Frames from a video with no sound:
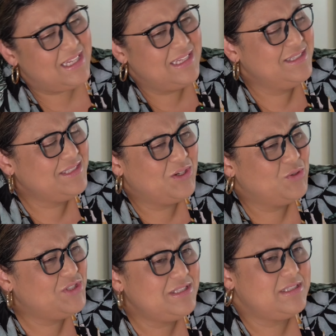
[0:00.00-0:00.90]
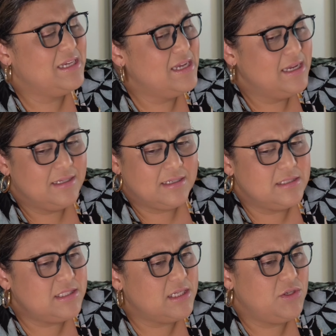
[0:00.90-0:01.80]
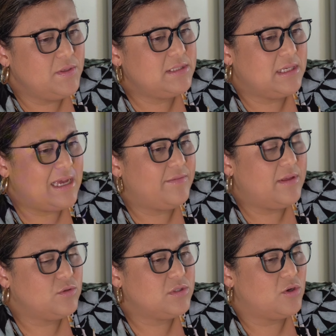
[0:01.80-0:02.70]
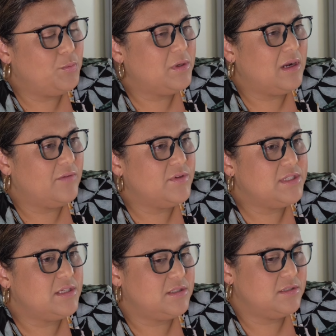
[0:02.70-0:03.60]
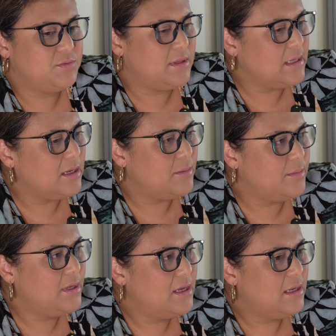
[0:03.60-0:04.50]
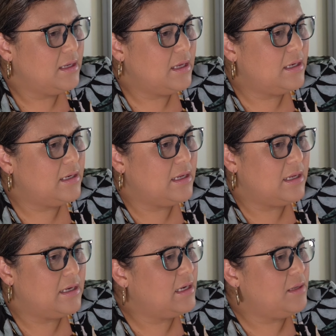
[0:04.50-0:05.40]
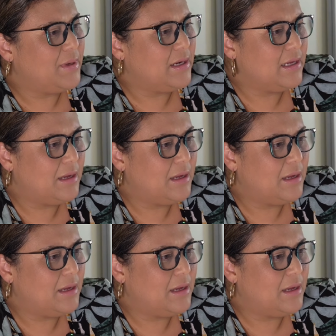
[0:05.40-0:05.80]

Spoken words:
And so just continuing to have those open conversations with them and anybody.